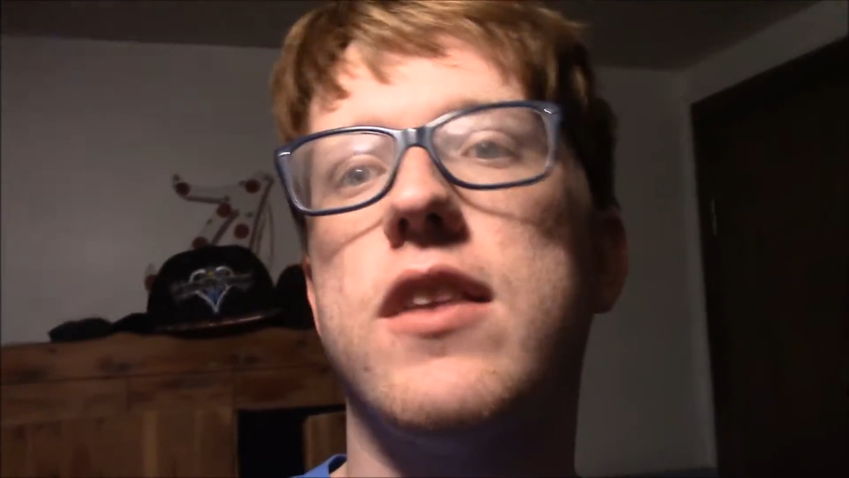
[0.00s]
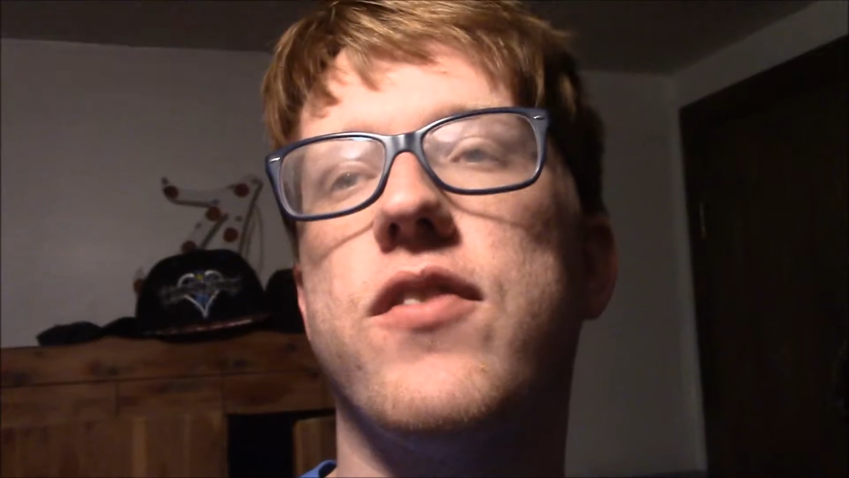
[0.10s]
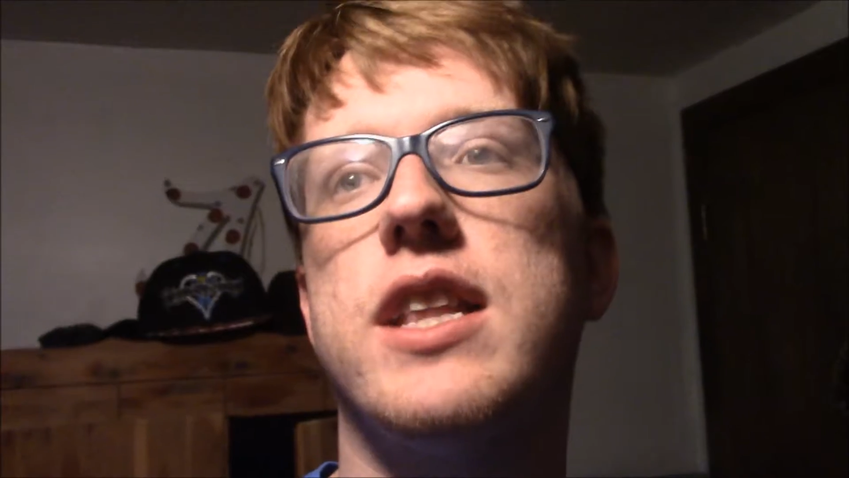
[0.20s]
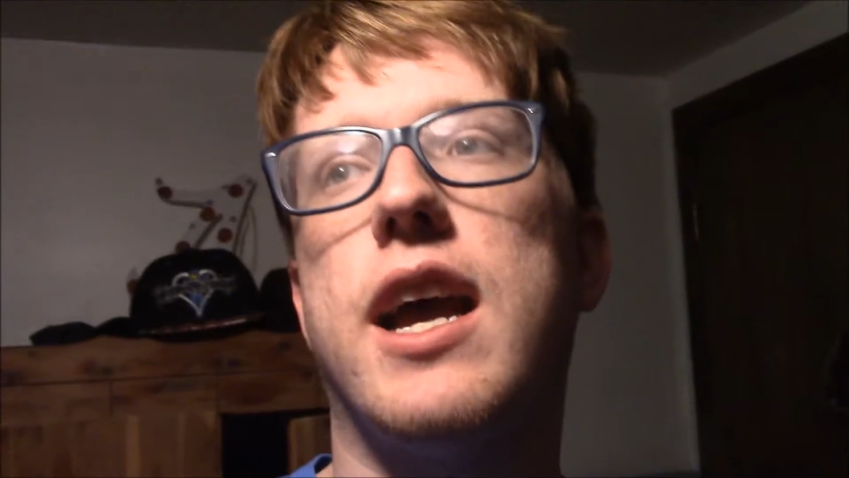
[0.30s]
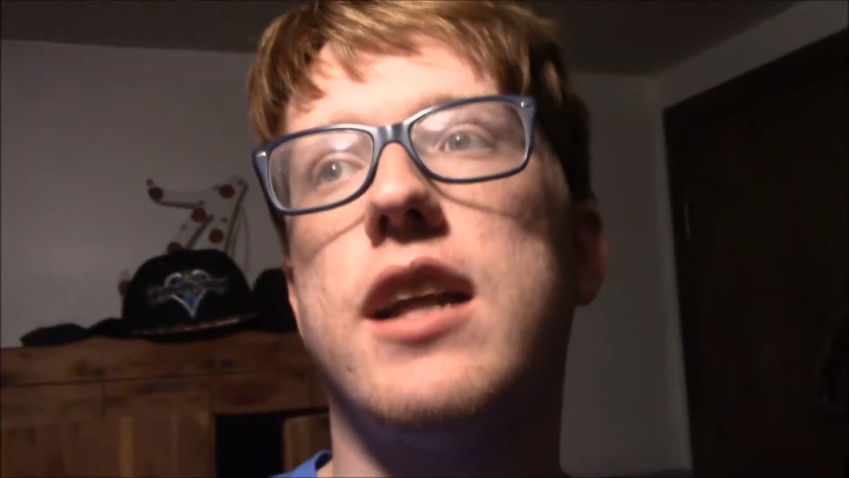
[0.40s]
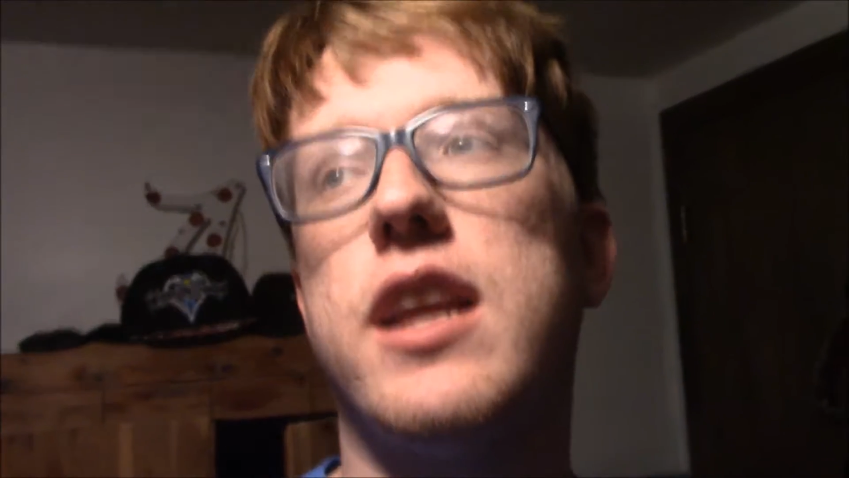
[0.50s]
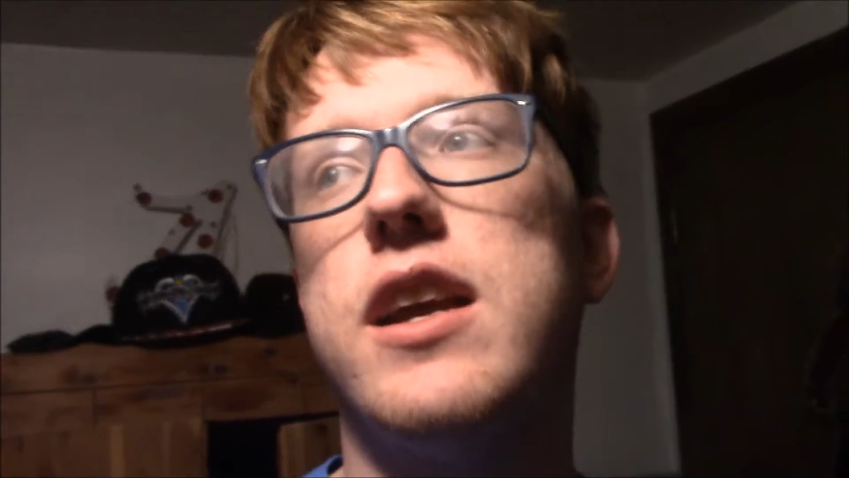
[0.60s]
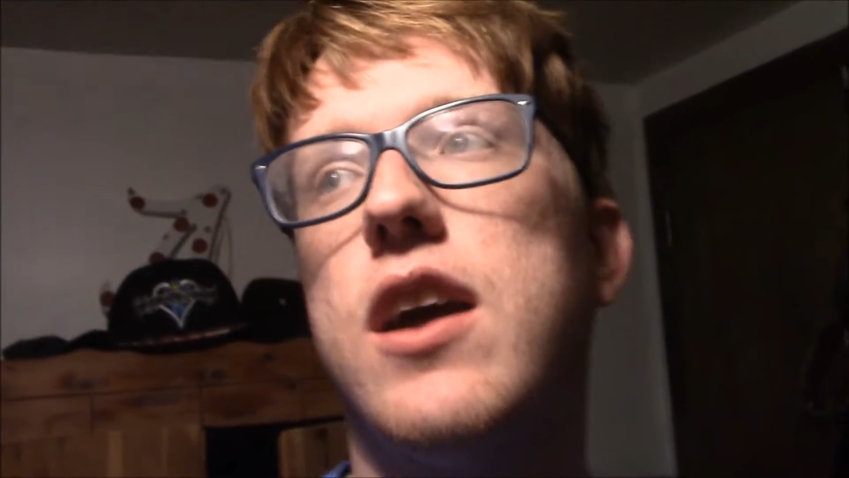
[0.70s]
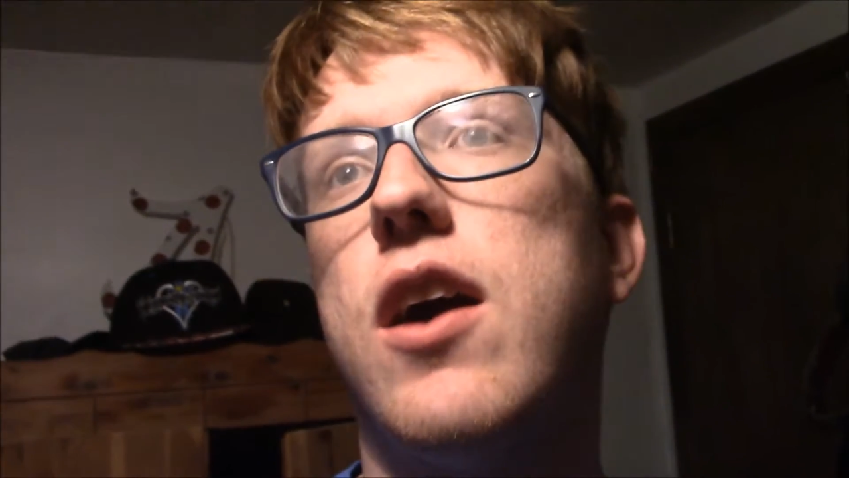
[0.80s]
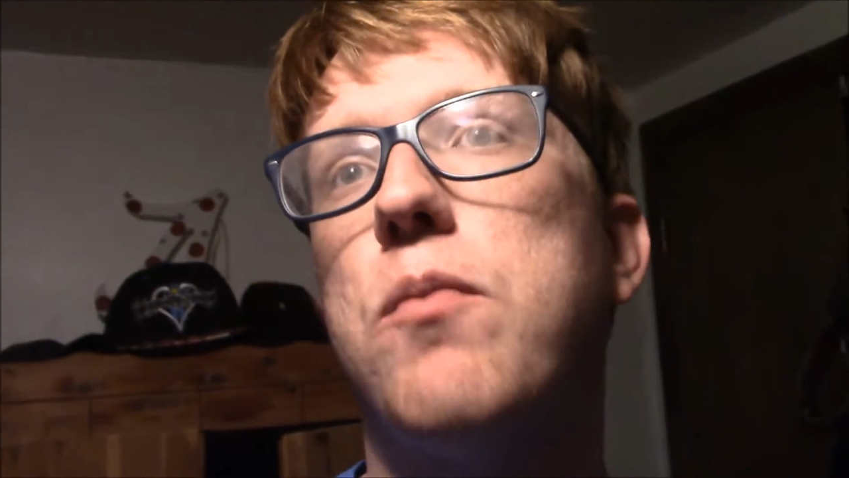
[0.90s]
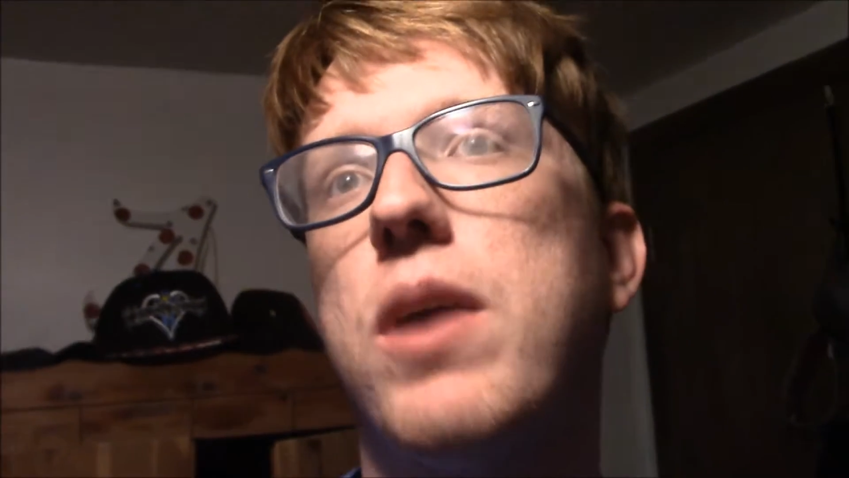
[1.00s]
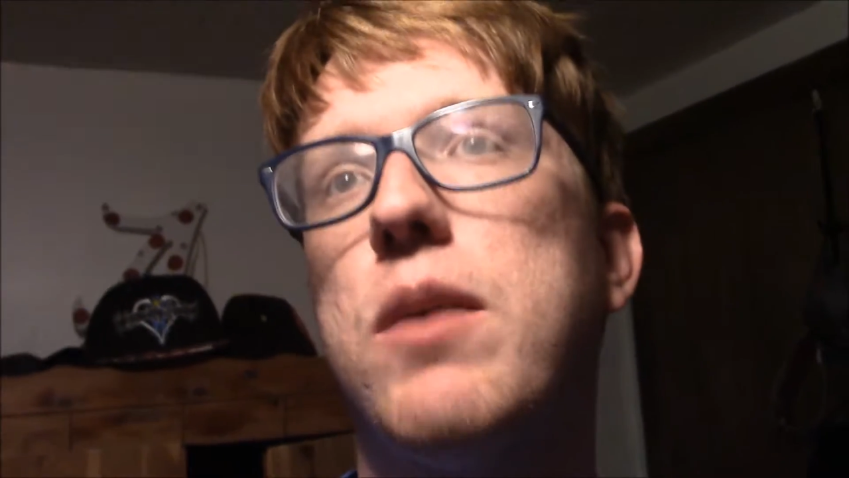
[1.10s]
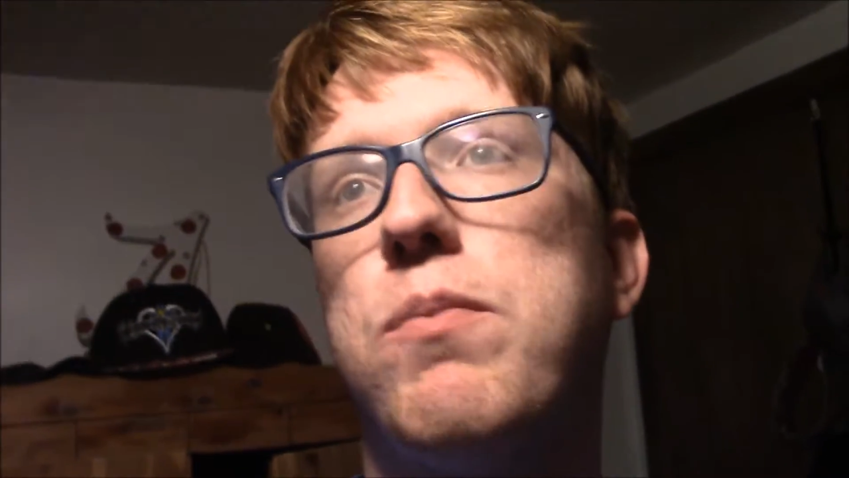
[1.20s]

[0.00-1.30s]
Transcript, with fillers: the finale of my